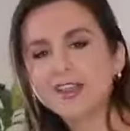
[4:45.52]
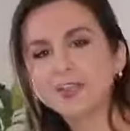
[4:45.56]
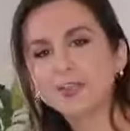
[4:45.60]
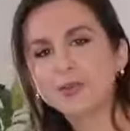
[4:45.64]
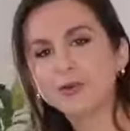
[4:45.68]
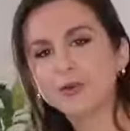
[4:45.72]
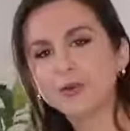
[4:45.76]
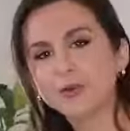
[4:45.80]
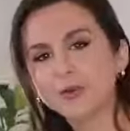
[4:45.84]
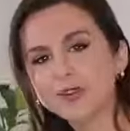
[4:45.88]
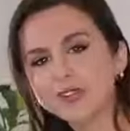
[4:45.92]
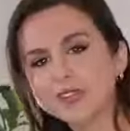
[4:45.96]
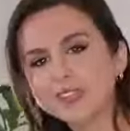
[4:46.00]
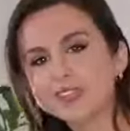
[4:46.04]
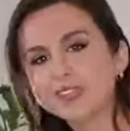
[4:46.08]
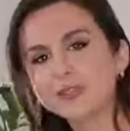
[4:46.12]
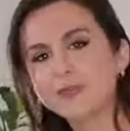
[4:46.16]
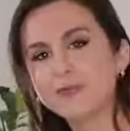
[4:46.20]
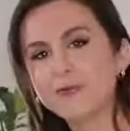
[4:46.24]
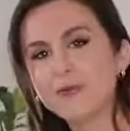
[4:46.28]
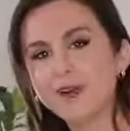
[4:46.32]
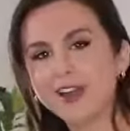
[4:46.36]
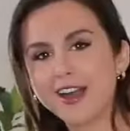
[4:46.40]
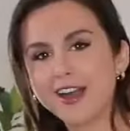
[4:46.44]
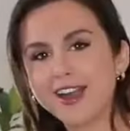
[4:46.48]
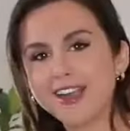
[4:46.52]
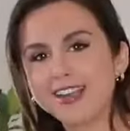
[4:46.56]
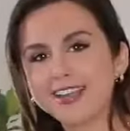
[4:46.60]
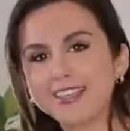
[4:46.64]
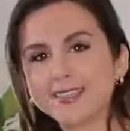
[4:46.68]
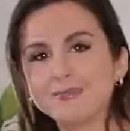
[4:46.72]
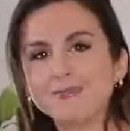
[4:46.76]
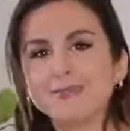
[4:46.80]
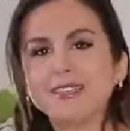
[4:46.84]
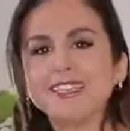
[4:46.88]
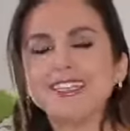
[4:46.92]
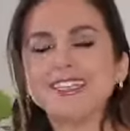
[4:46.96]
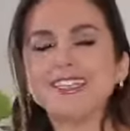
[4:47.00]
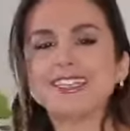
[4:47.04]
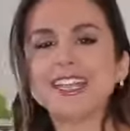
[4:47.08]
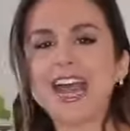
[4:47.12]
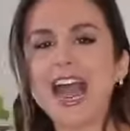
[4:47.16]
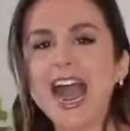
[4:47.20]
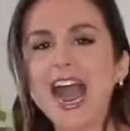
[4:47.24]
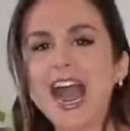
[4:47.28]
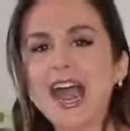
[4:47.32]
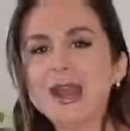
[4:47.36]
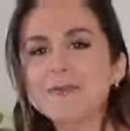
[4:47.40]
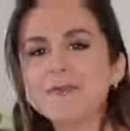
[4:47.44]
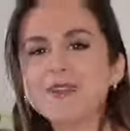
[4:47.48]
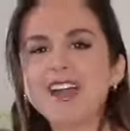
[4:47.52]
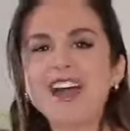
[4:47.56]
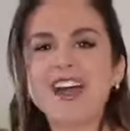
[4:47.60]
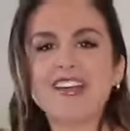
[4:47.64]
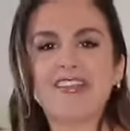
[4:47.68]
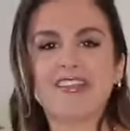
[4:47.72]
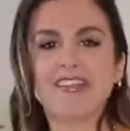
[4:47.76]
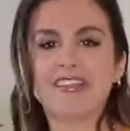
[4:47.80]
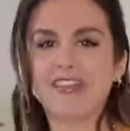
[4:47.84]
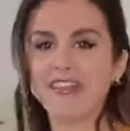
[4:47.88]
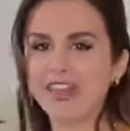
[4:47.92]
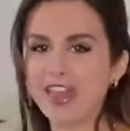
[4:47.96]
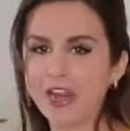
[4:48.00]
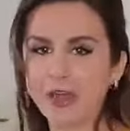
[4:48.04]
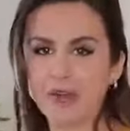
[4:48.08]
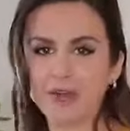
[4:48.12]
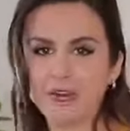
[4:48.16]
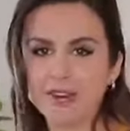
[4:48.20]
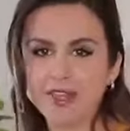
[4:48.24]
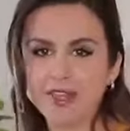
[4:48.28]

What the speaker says: The reason why is because I'm not there